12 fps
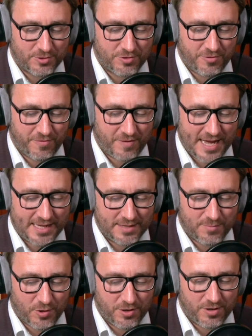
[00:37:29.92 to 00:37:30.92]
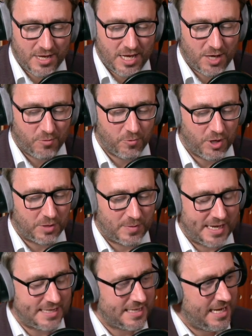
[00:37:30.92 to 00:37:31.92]
to reflect the modern
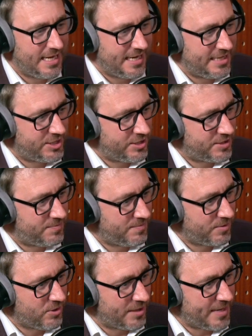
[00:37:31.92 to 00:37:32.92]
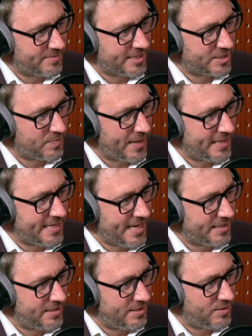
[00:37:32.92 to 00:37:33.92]
workplace. Let's just, Colin, perhaps explain
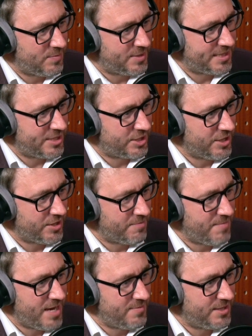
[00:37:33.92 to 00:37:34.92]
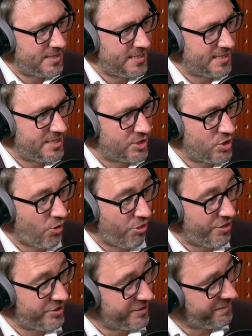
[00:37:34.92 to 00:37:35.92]
that the position at the moment is it's not
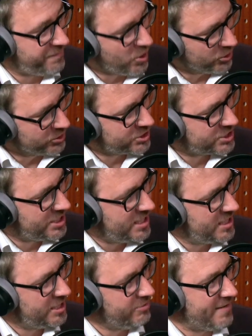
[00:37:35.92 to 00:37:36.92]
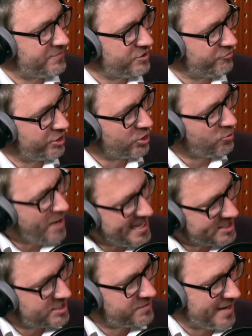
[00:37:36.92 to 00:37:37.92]
the default. You have to
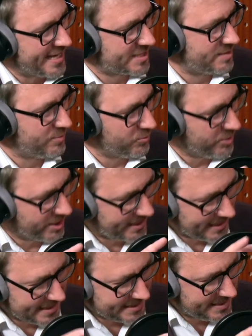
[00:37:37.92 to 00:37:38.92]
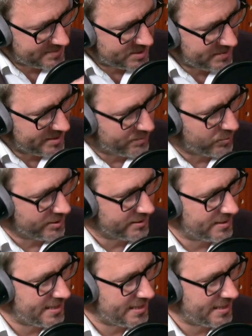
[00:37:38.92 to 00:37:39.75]
request flexible working. That seems to be the point that